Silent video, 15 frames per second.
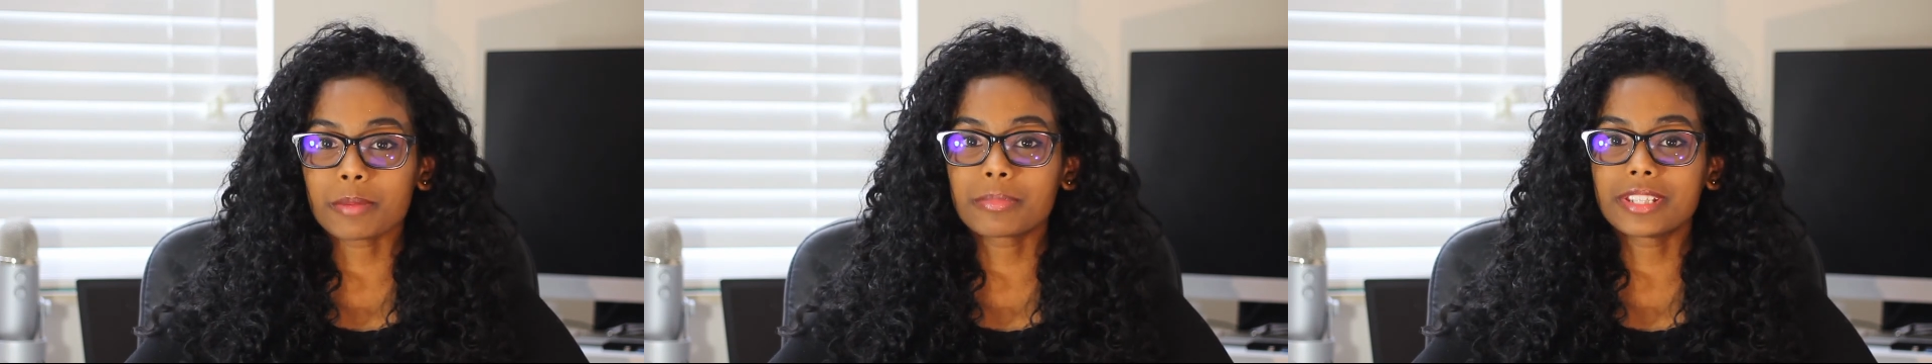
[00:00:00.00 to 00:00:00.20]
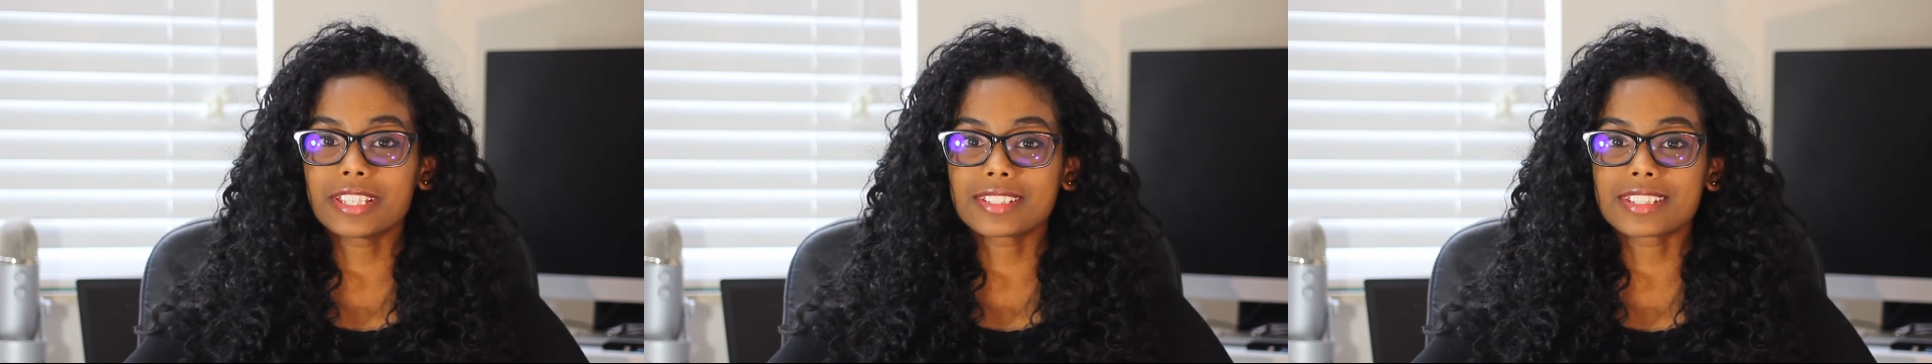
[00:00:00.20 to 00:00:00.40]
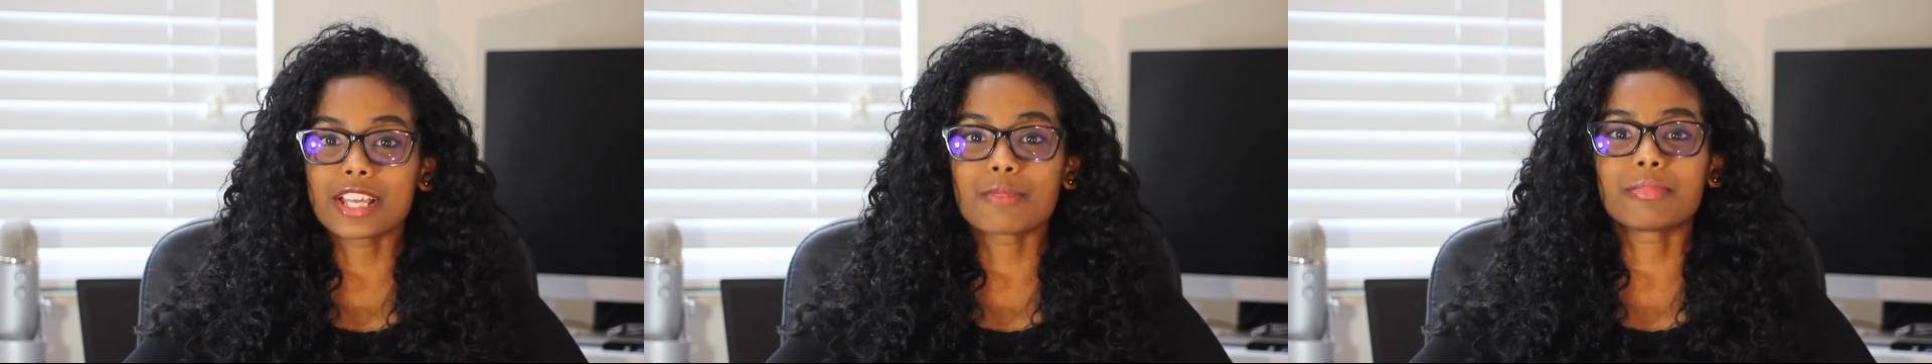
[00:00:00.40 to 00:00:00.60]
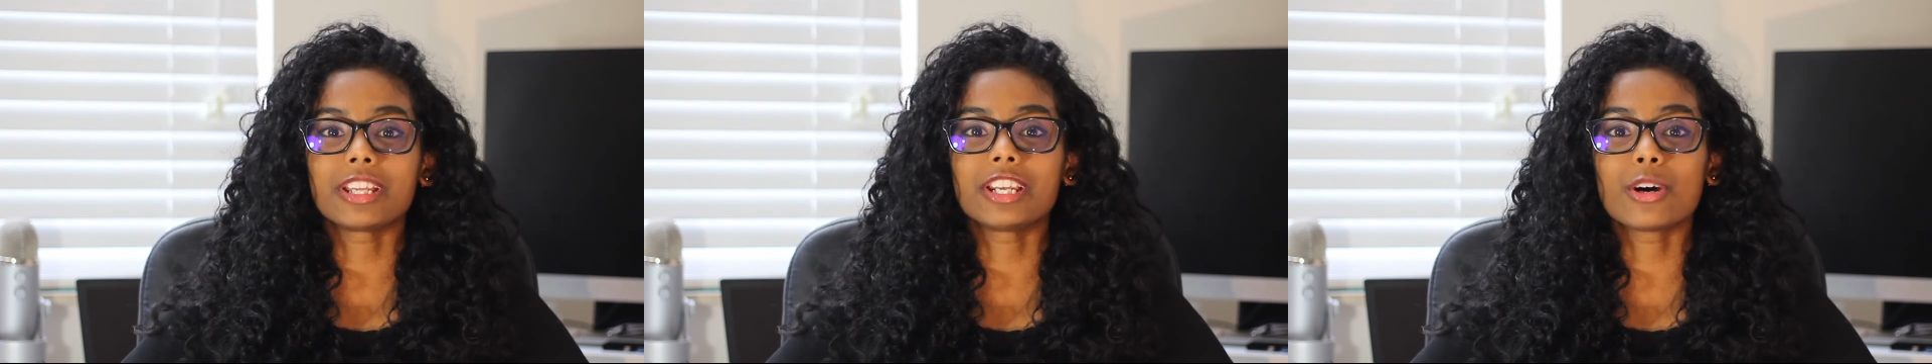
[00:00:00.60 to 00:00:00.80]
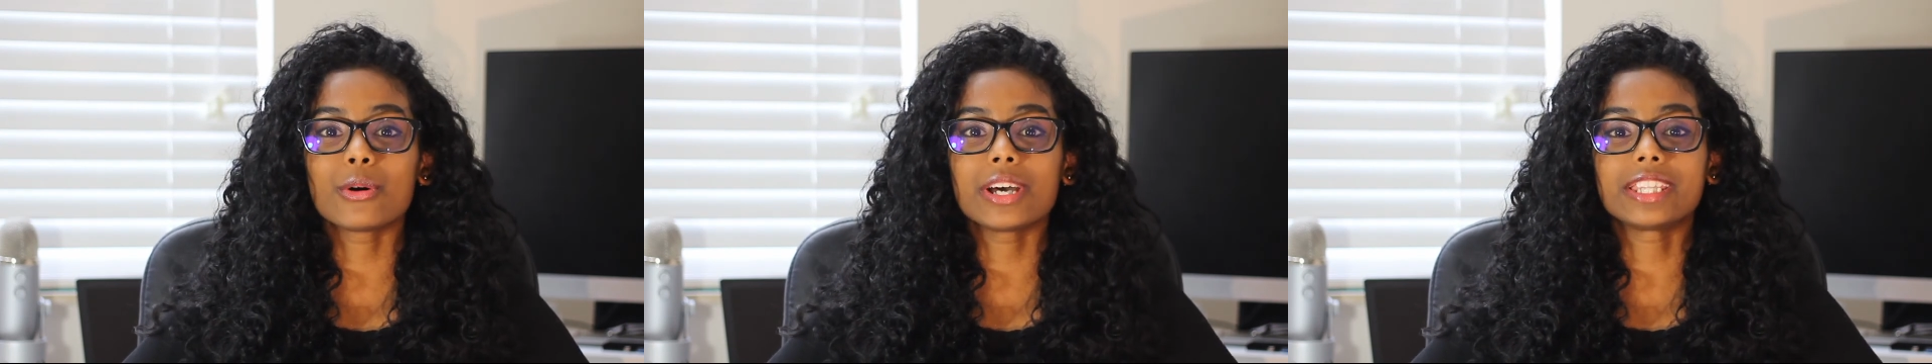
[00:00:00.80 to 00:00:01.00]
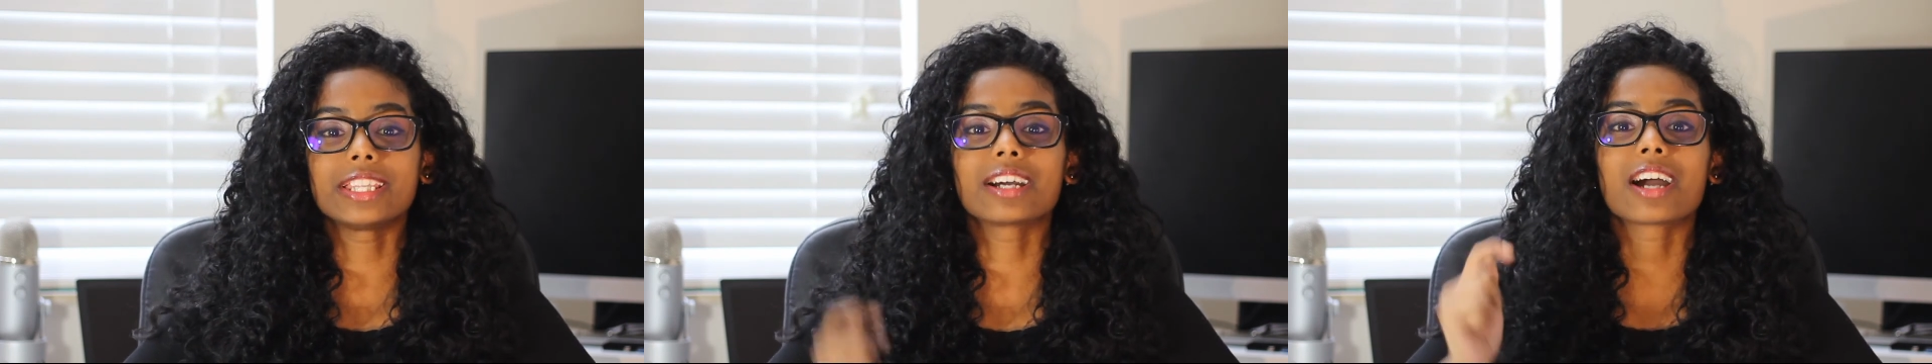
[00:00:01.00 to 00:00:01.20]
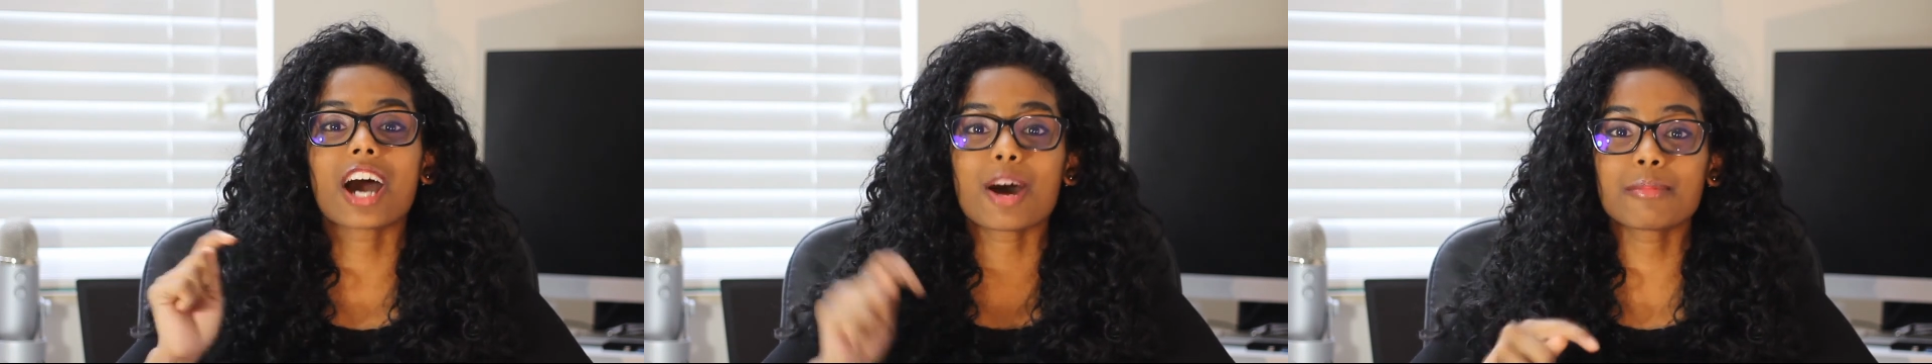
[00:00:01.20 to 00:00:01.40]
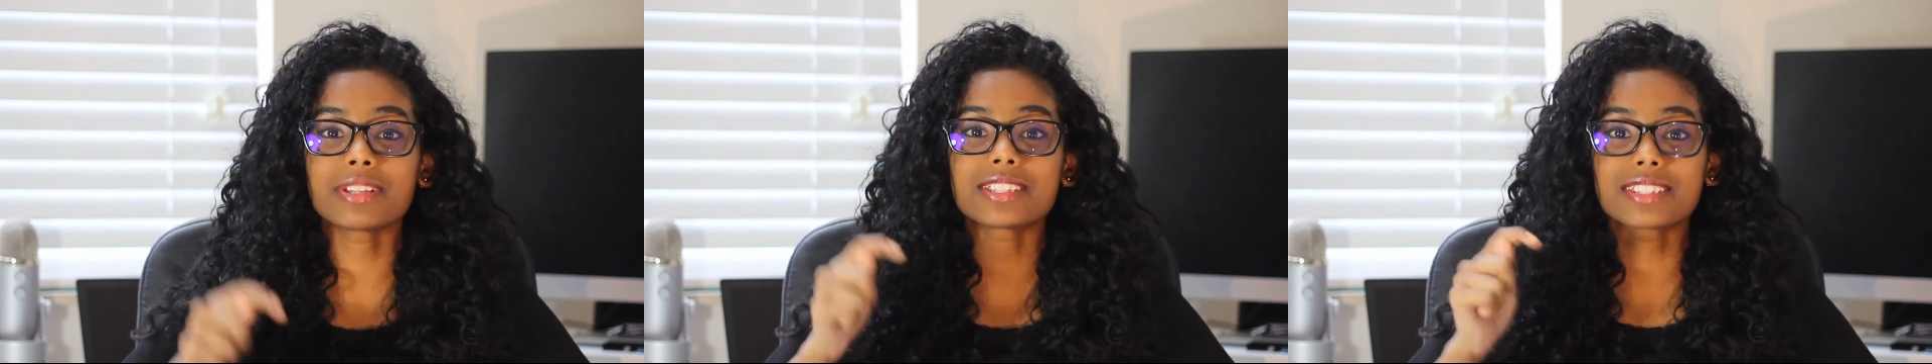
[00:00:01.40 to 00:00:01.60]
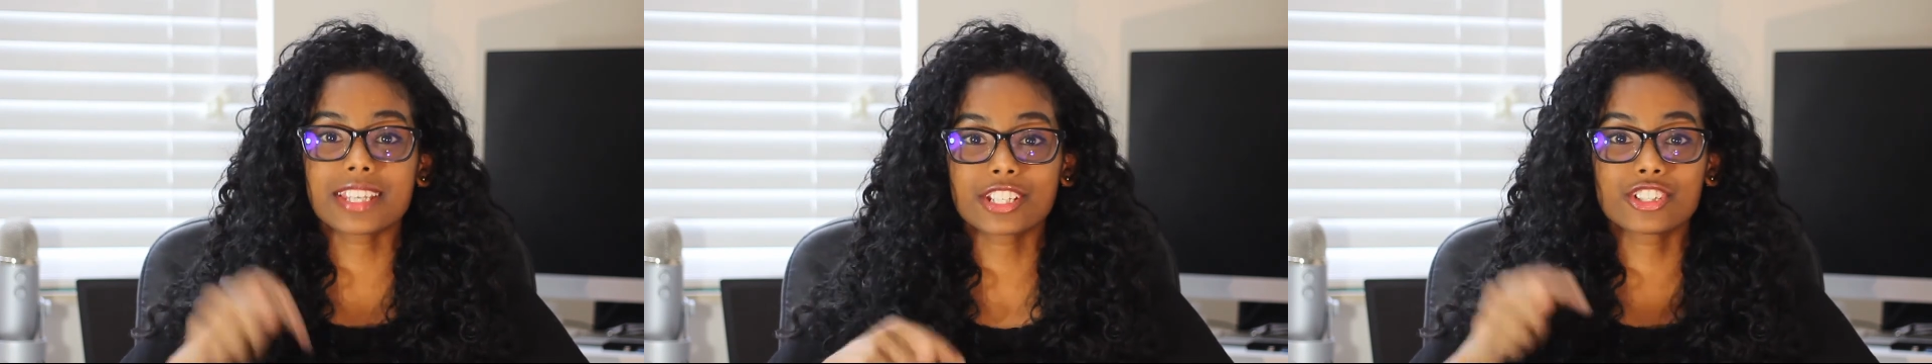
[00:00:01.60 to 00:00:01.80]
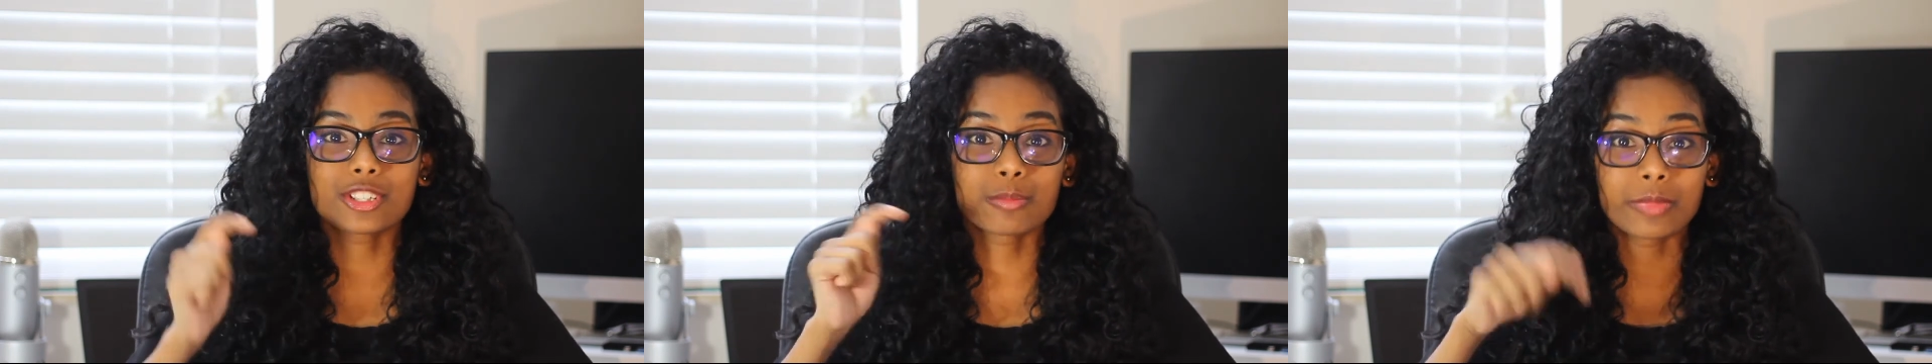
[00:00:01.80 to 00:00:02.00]
please let me know in the comment
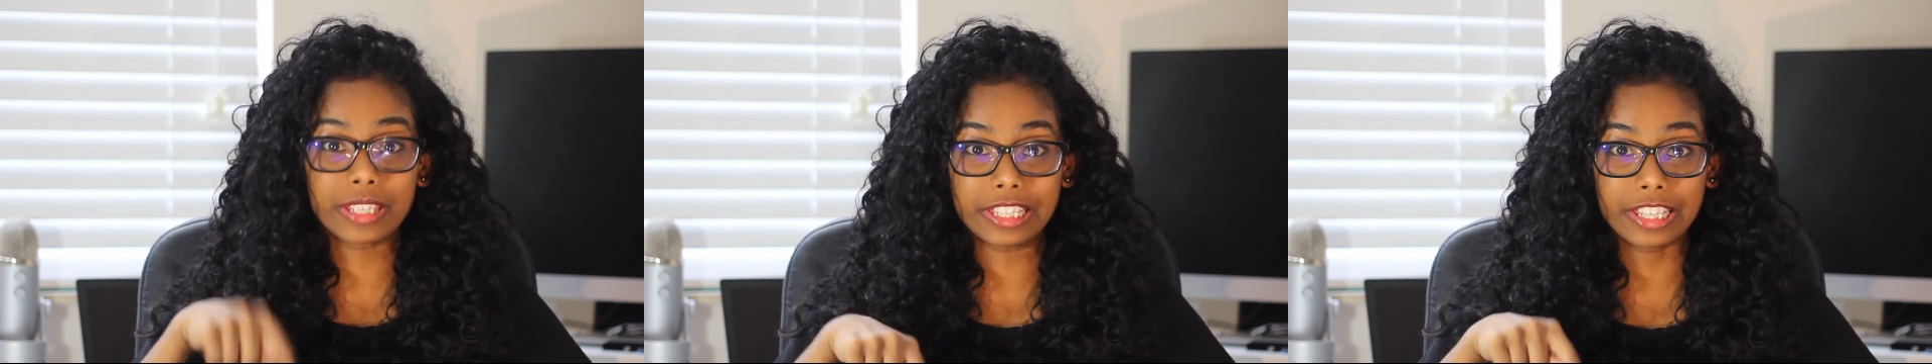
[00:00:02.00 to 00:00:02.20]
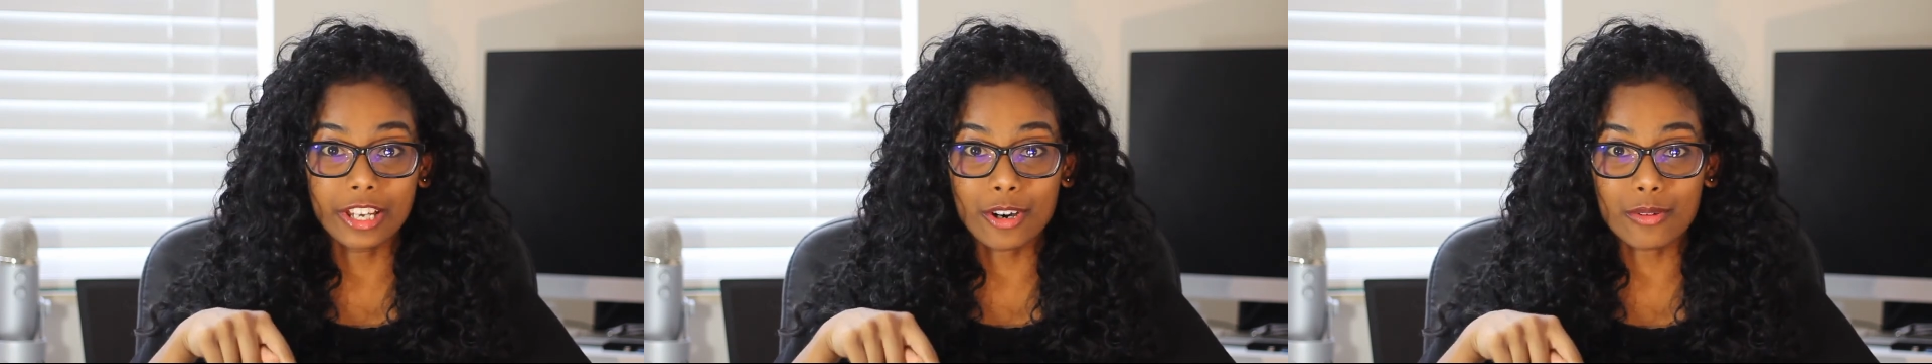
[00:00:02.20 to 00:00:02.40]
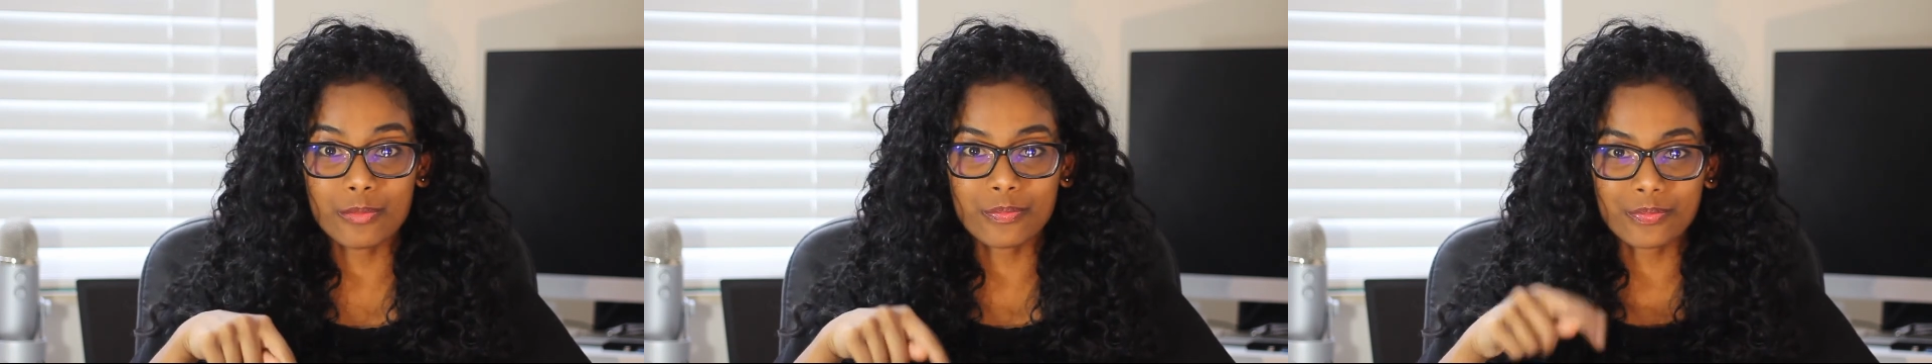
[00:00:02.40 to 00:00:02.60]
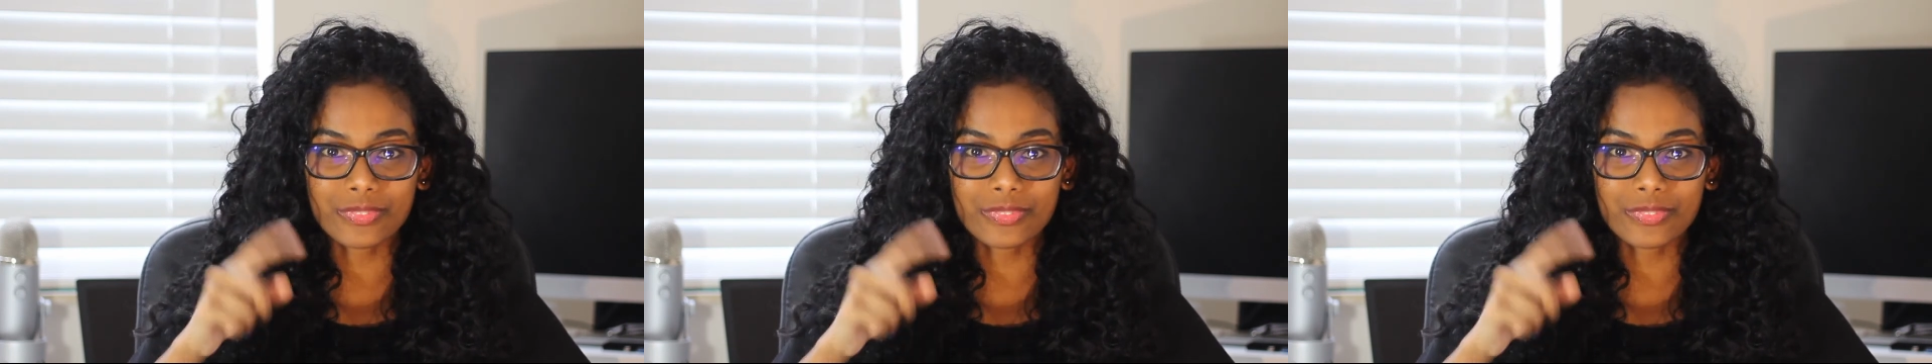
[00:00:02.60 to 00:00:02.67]
section below.